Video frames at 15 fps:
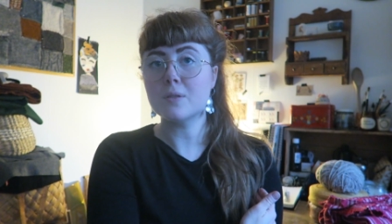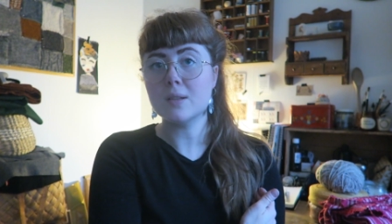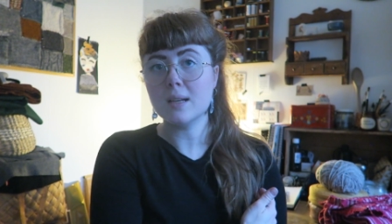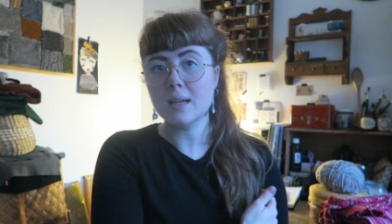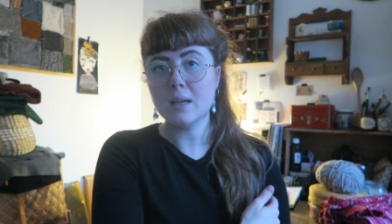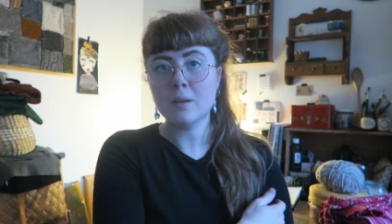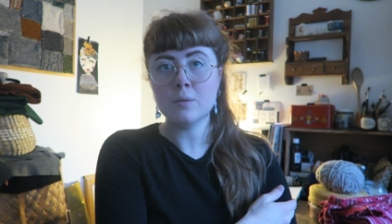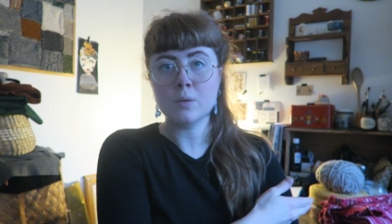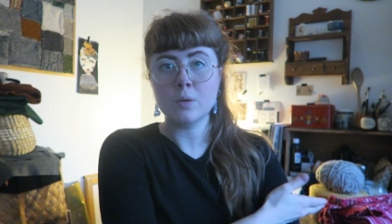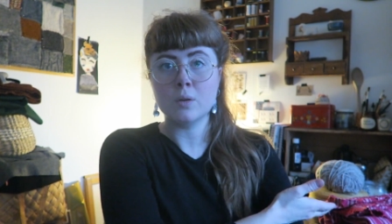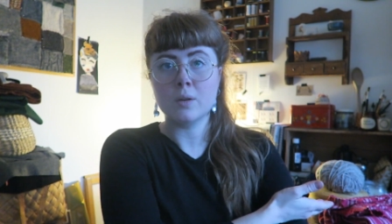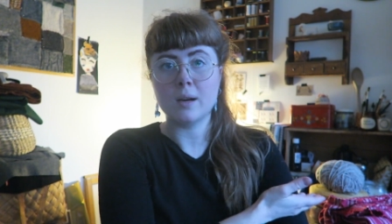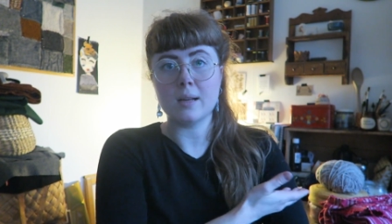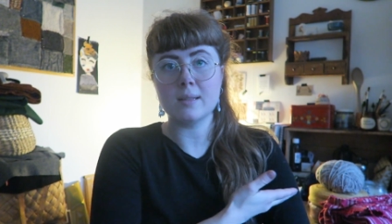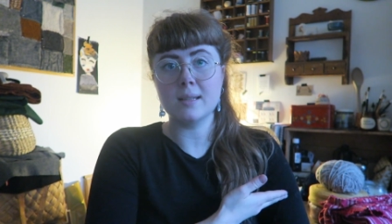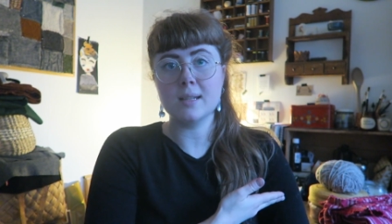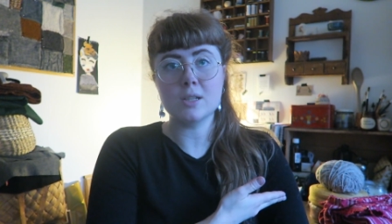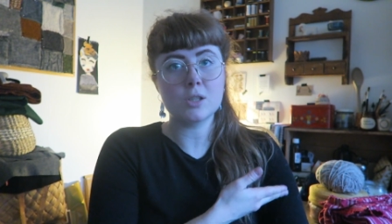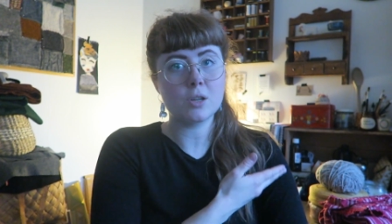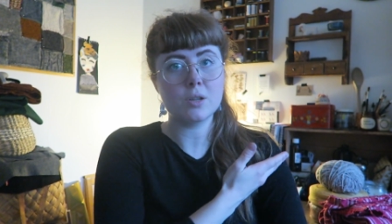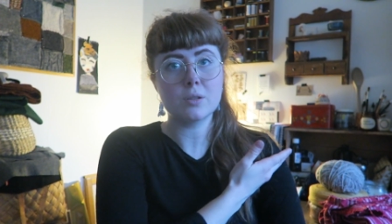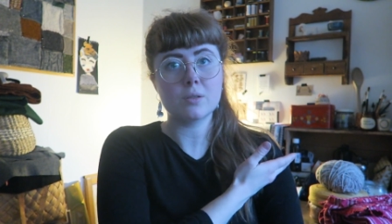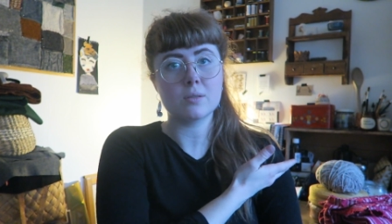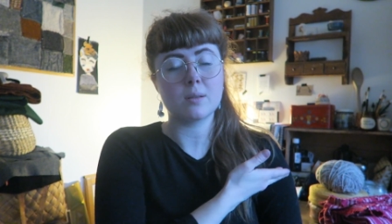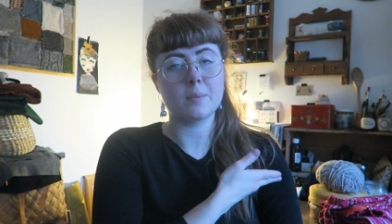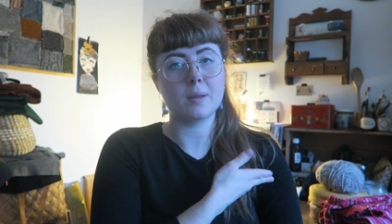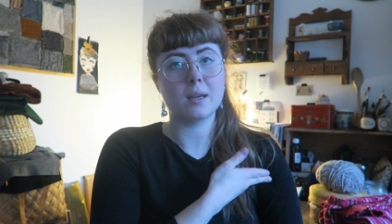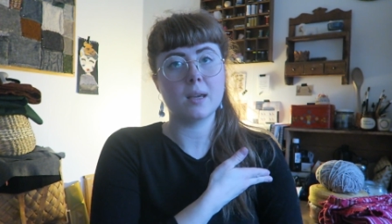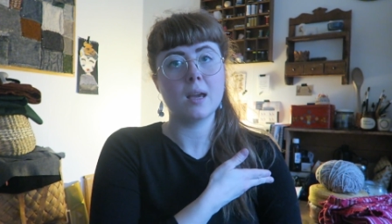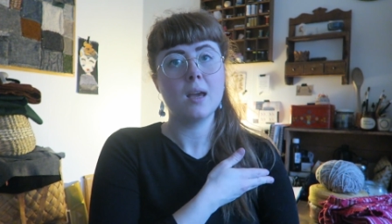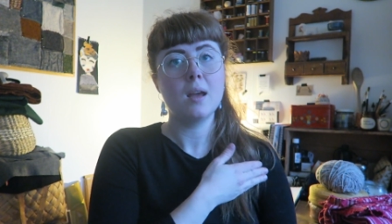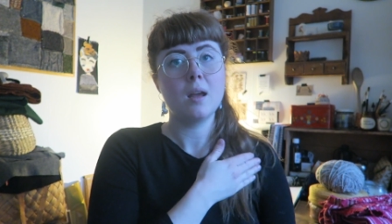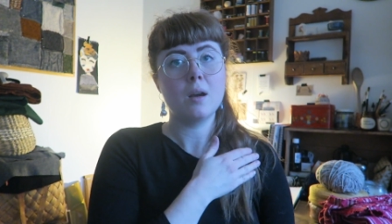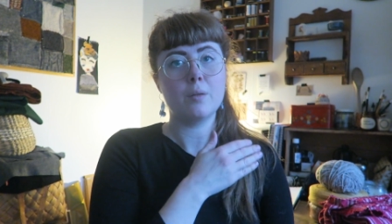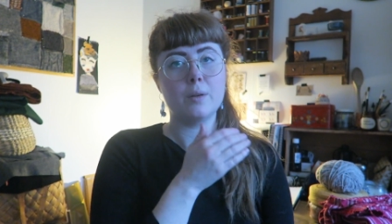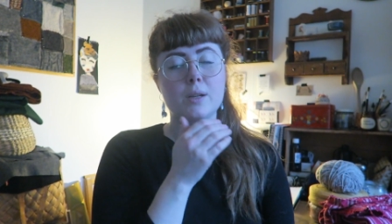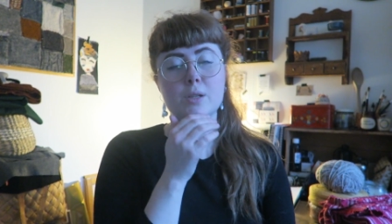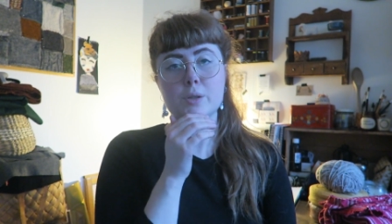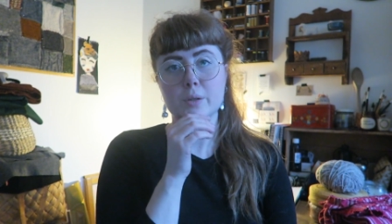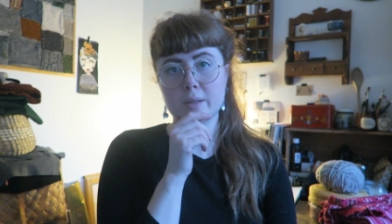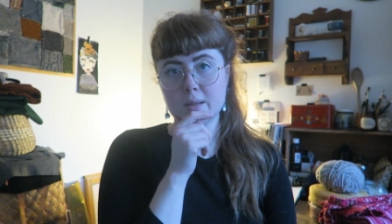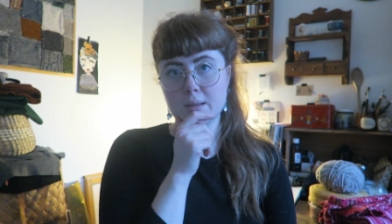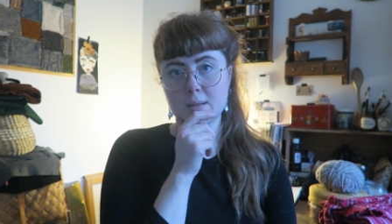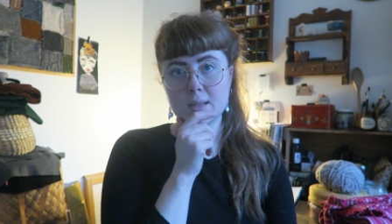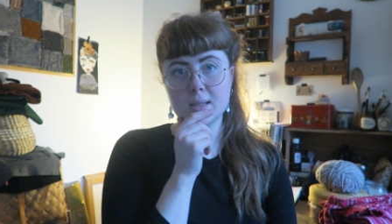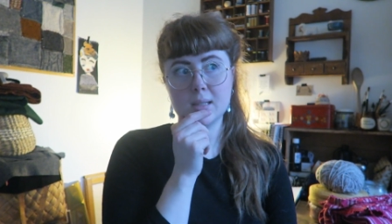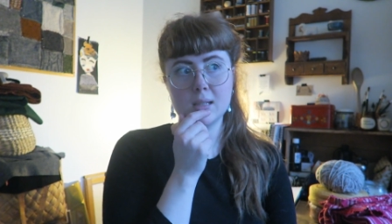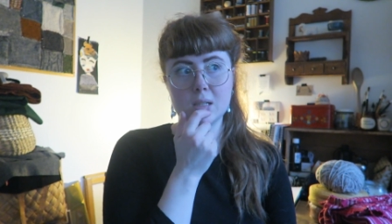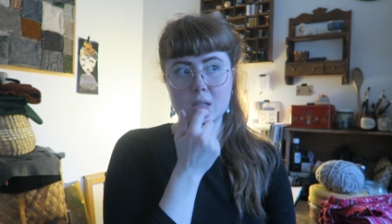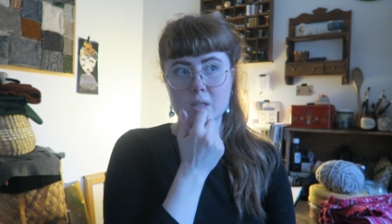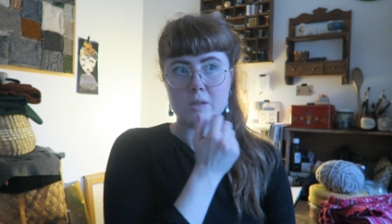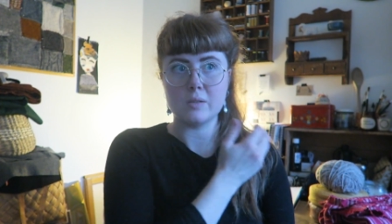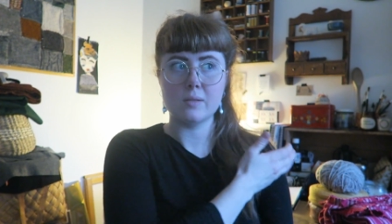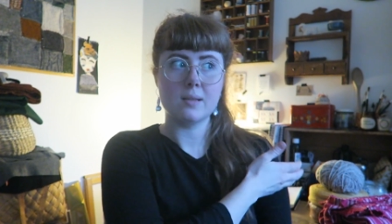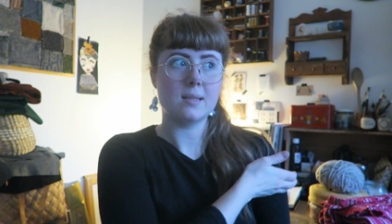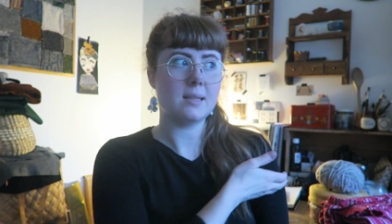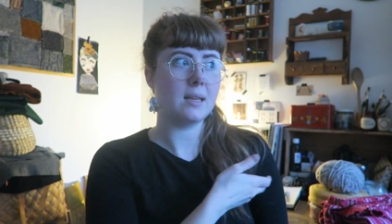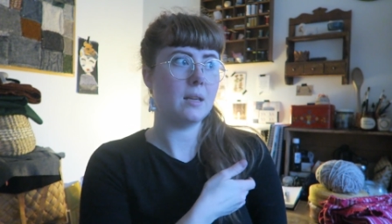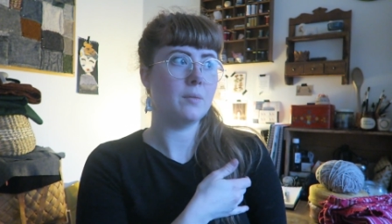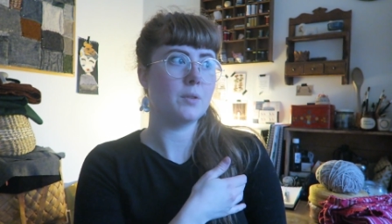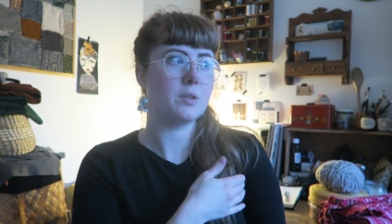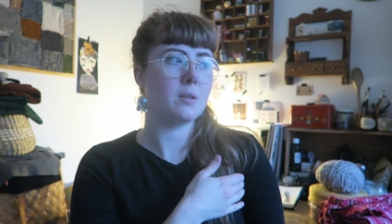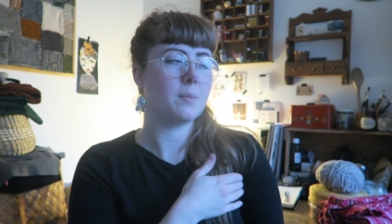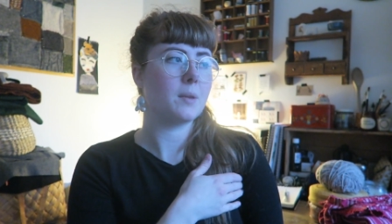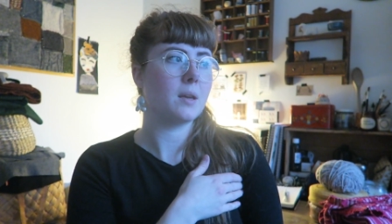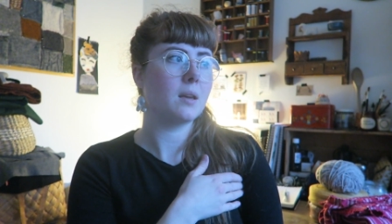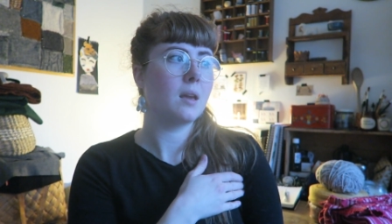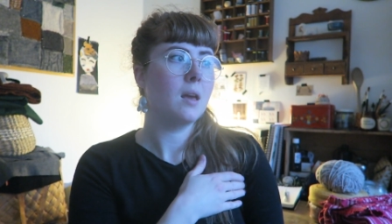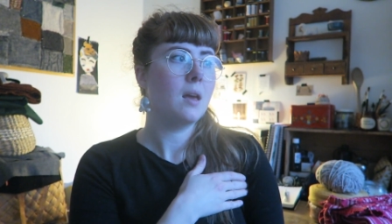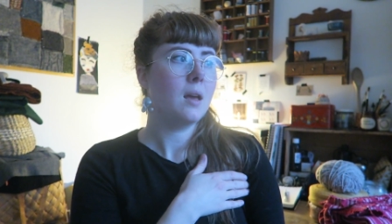sleeve or a t-shirt or something, really short t-shirt sleeve or something.